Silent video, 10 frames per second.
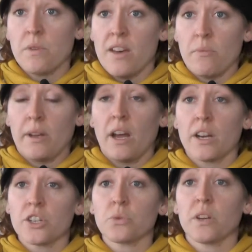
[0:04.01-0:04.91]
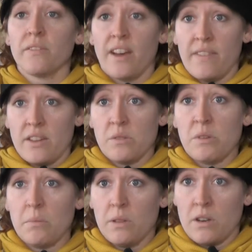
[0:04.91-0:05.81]
We have about 125,000
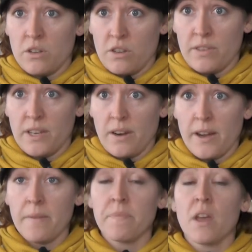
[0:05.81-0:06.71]
people in our service area.